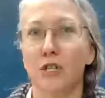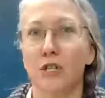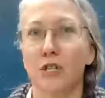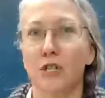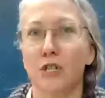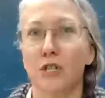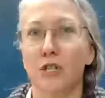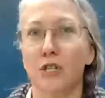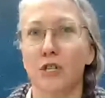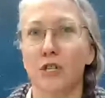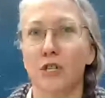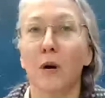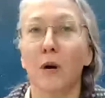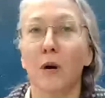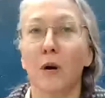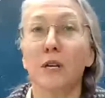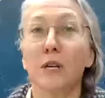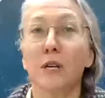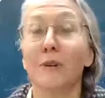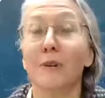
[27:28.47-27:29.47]
that we have is
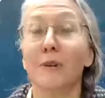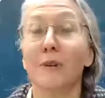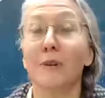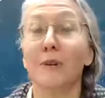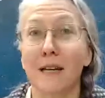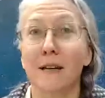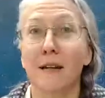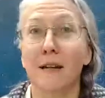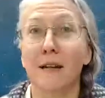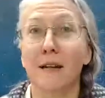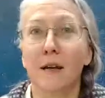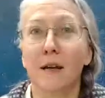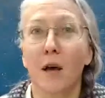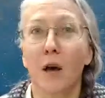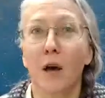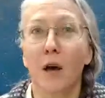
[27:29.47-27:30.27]
what you need.